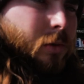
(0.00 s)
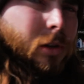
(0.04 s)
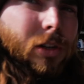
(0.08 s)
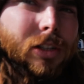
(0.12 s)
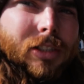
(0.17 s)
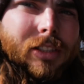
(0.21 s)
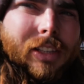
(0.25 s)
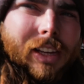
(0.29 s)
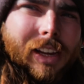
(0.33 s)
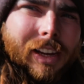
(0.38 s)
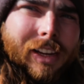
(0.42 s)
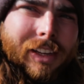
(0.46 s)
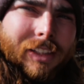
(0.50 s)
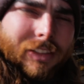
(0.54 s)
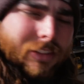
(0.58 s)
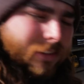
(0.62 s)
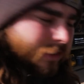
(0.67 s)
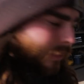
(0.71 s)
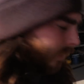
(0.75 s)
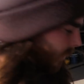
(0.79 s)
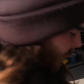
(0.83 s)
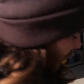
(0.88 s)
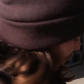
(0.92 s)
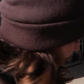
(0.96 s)
Worst
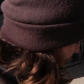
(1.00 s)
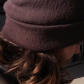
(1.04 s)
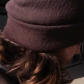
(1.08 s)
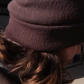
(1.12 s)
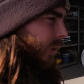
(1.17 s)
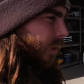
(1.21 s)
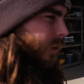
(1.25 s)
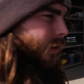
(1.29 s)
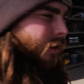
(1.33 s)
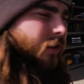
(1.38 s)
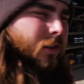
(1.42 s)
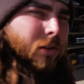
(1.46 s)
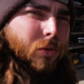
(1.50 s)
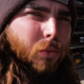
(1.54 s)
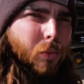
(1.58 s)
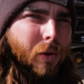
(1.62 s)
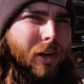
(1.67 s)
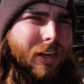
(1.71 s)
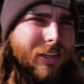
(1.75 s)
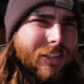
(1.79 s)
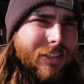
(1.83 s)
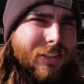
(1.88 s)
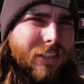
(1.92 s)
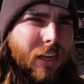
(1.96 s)
case,
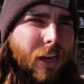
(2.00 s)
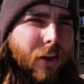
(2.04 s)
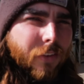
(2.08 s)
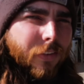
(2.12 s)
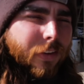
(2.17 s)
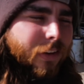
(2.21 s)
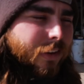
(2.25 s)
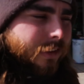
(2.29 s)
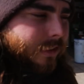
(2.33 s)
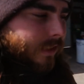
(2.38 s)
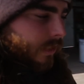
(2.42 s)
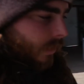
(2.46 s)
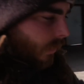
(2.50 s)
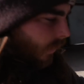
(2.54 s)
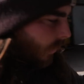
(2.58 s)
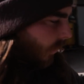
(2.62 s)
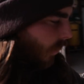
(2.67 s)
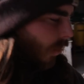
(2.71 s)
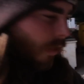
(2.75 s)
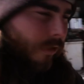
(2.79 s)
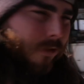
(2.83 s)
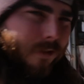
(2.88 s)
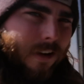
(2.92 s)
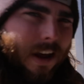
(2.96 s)
weight savings,
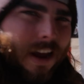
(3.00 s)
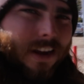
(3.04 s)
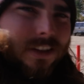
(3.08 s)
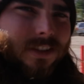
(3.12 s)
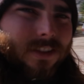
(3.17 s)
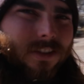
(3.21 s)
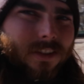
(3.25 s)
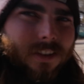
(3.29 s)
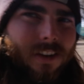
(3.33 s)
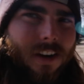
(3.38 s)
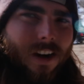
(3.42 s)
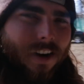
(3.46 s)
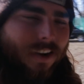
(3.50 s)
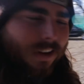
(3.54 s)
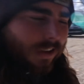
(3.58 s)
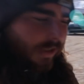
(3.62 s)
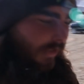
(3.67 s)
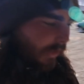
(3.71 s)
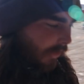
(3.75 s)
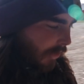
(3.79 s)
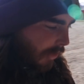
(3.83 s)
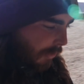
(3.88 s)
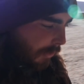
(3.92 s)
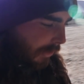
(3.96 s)
go faster, right?
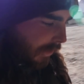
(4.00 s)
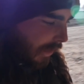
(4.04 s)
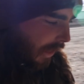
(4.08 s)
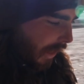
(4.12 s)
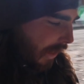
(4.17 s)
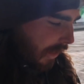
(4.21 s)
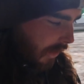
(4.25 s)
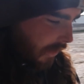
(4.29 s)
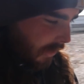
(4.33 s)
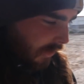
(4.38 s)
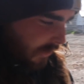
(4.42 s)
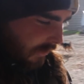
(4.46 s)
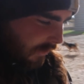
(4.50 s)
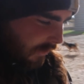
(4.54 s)
Know what I'm saying?